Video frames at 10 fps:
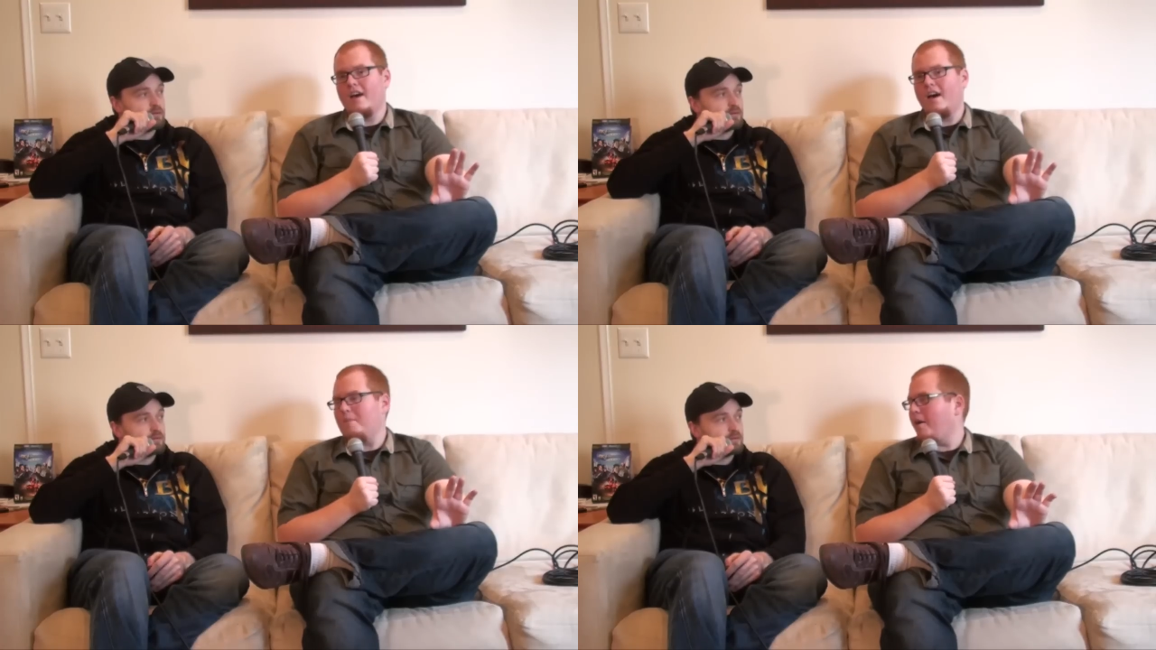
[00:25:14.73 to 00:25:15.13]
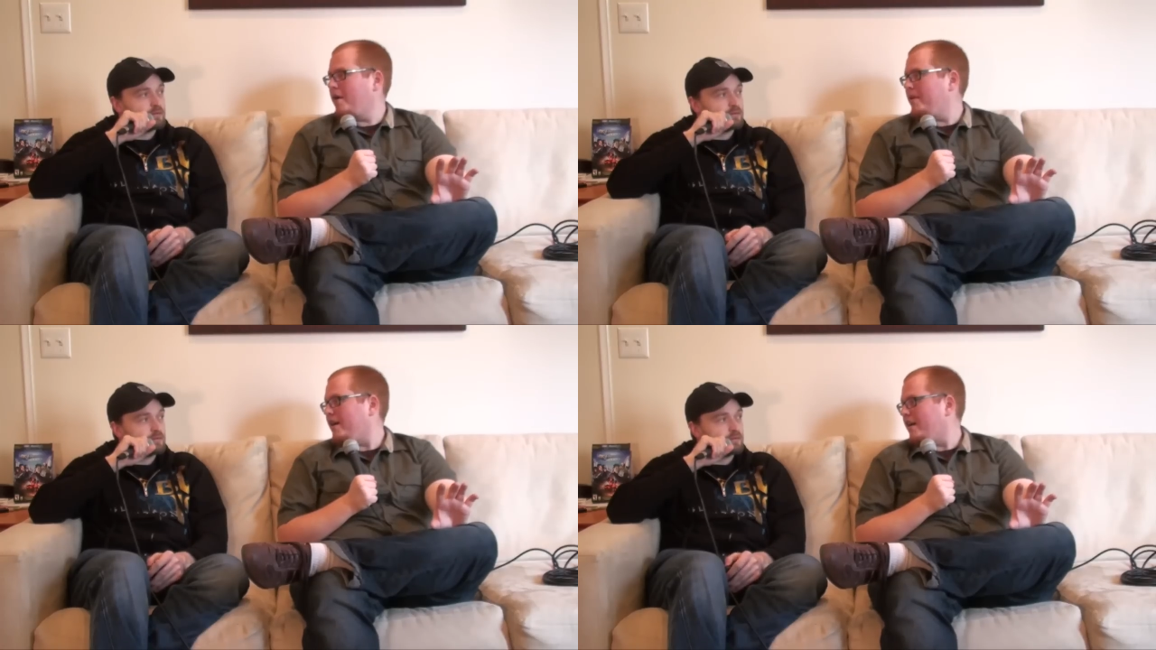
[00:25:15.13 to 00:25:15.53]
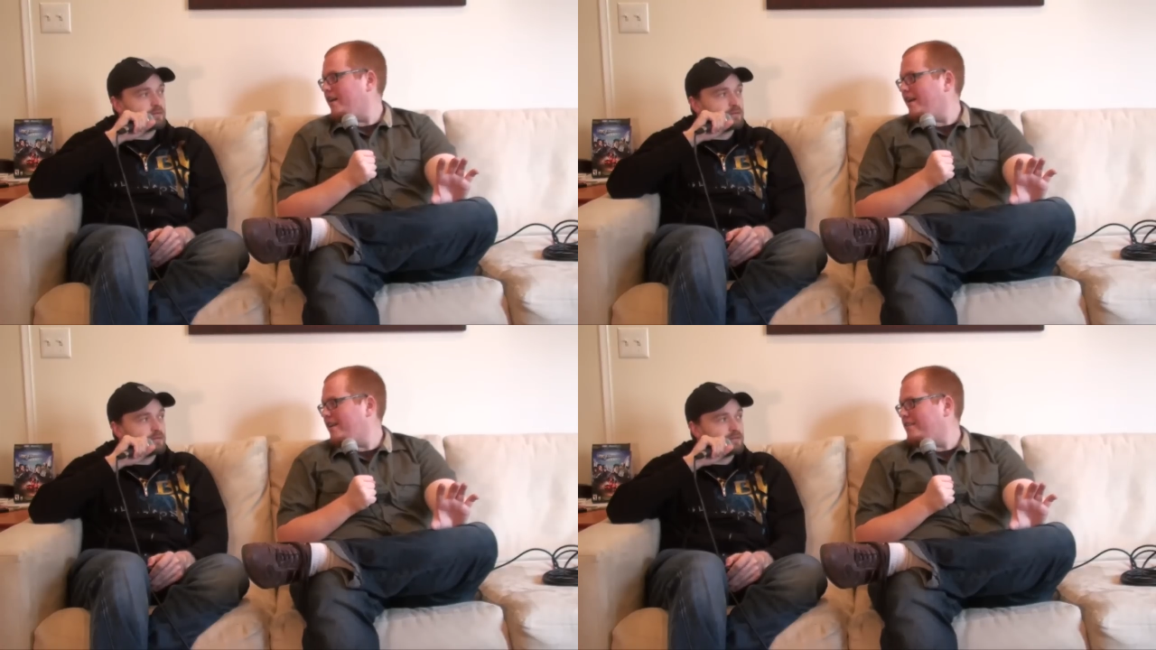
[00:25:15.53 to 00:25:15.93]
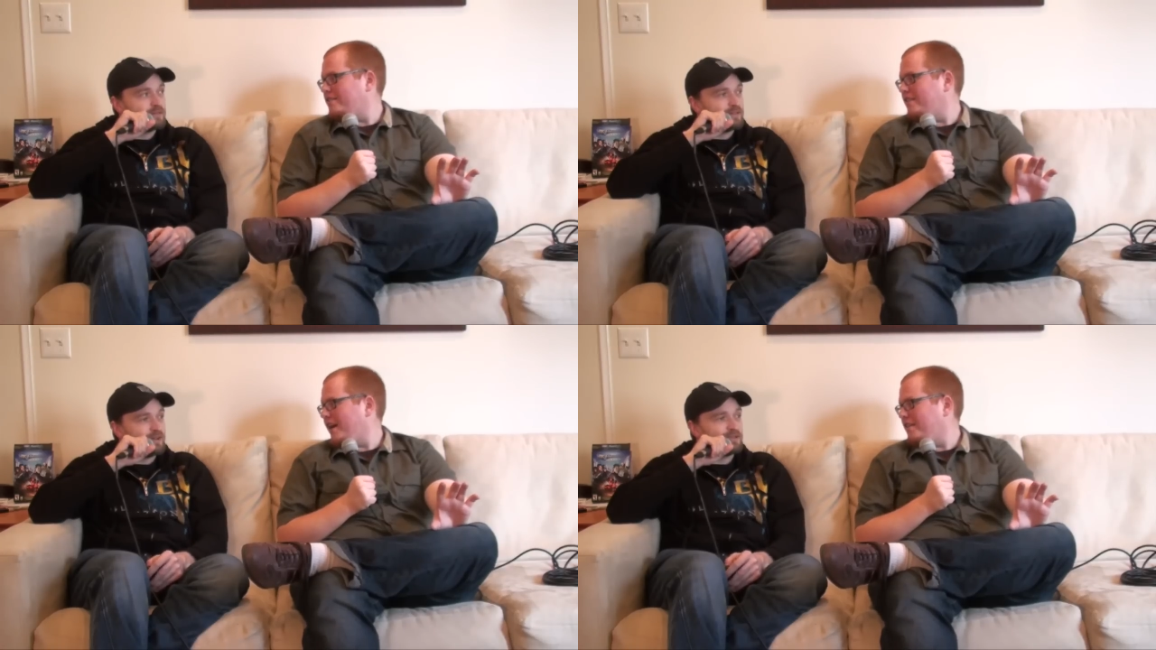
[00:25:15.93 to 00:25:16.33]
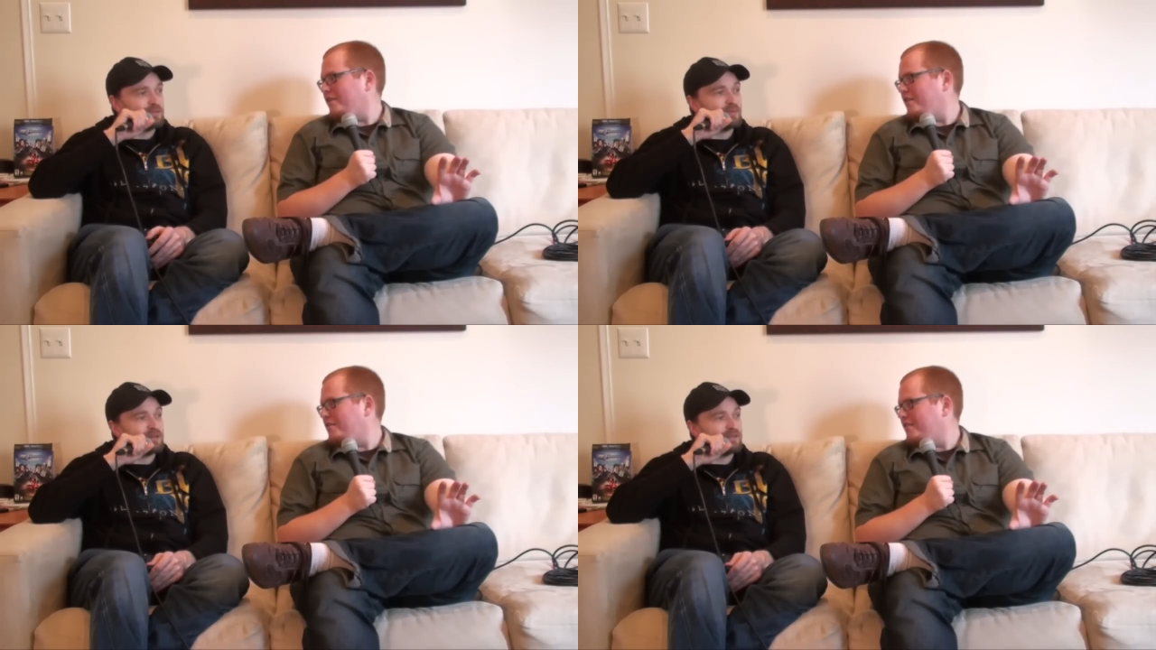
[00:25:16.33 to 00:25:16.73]
Speaker 1: uh, Bob Eka and I oh
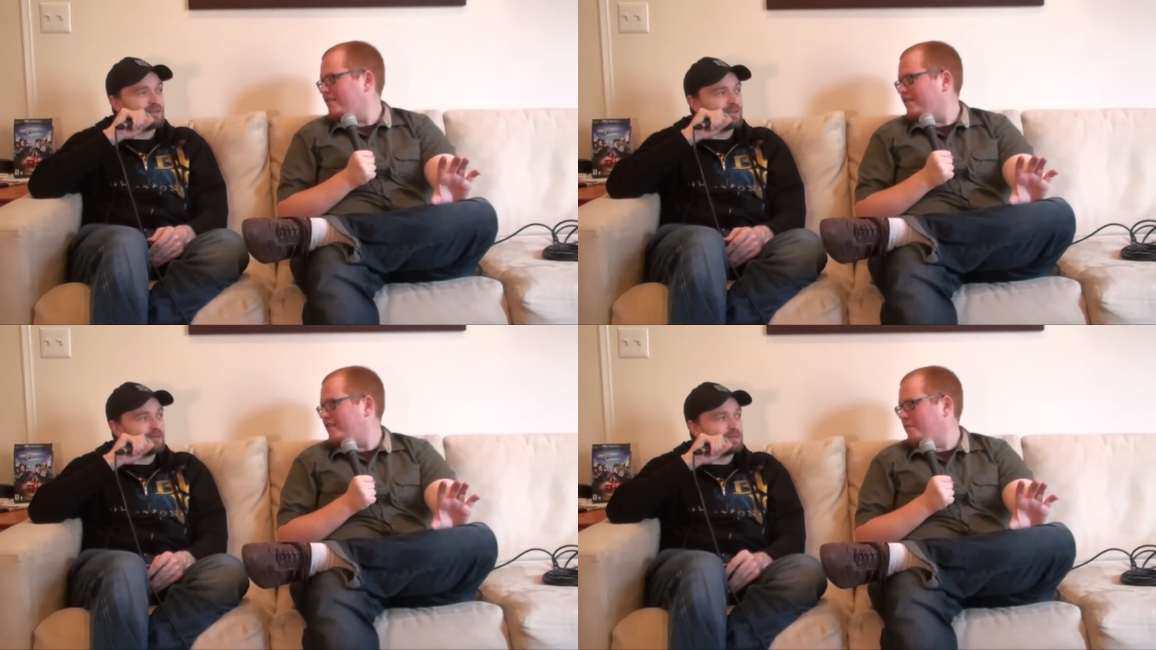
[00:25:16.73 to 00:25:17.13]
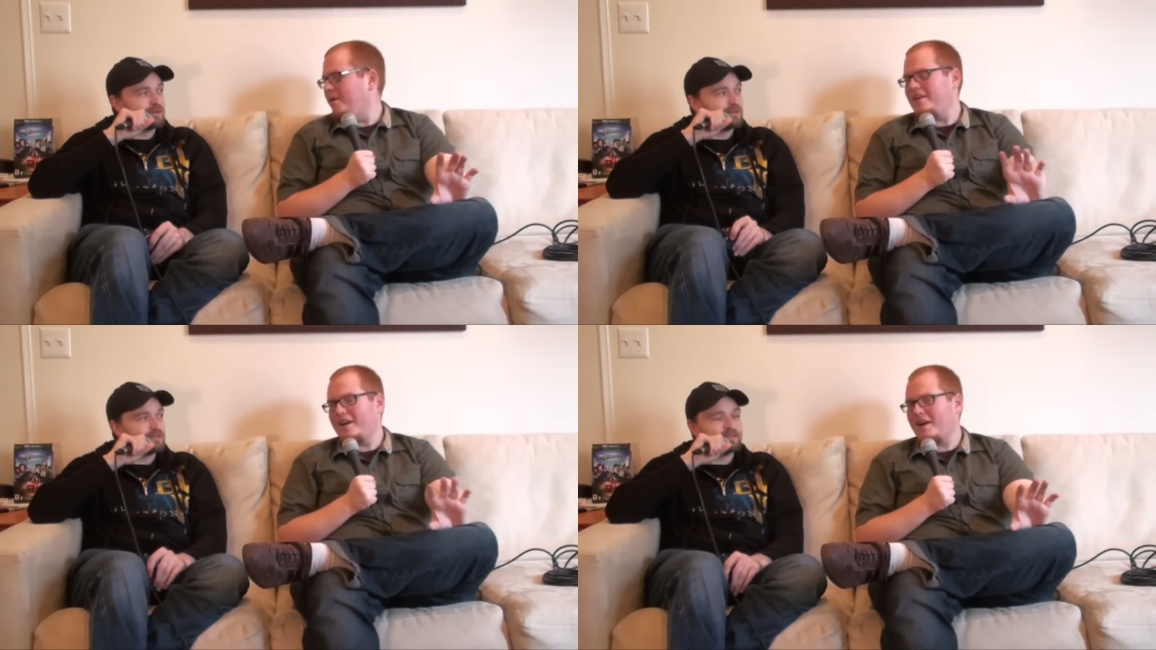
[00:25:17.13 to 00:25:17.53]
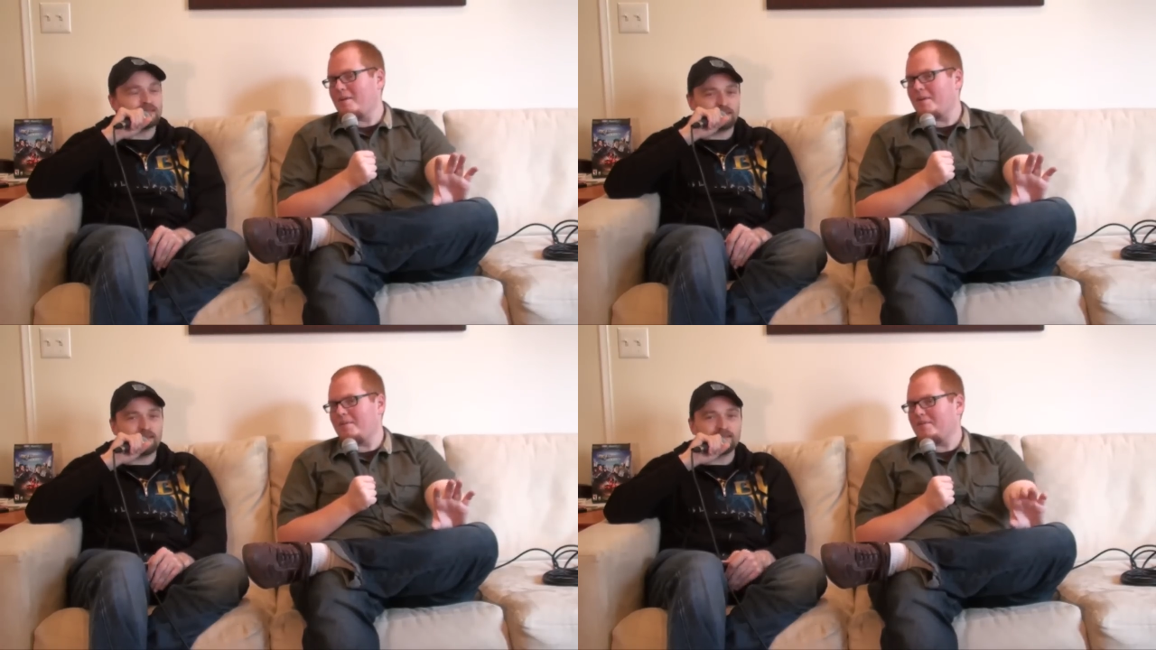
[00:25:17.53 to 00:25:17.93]
the know, Monday Night Combat, the Monday Night Combat okay.